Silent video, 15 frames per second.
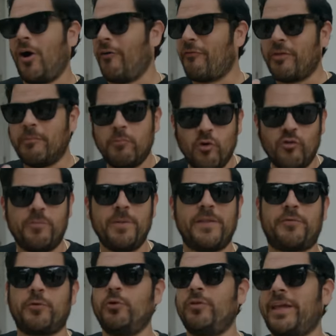of the
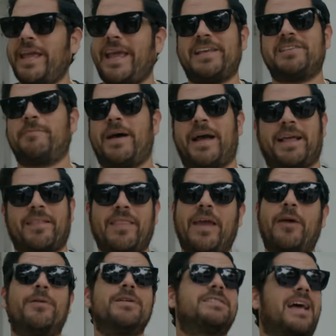movement through the case back.
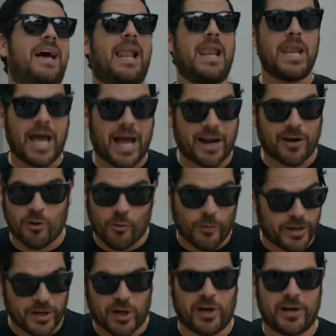There is a lot
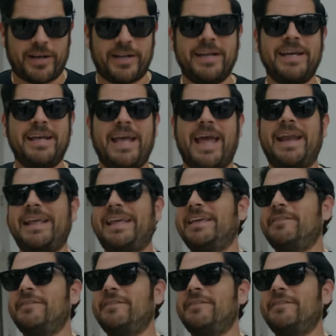going on, and it